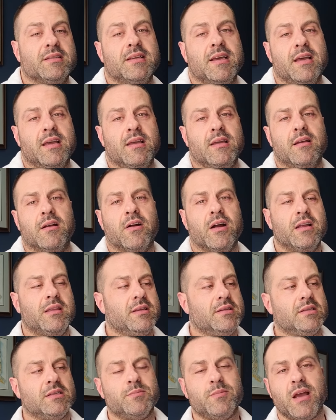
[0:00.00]
day. All right,
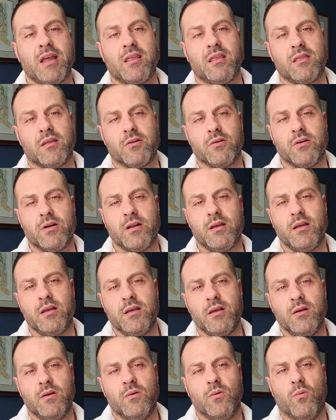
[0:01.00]
this is my third
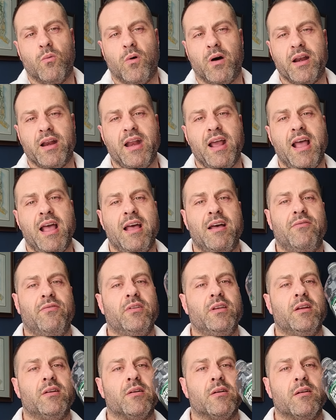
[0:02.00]
one and a half
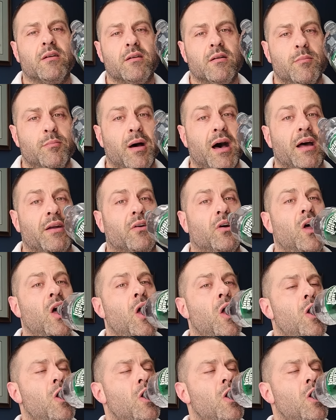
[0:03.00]
liter bottle.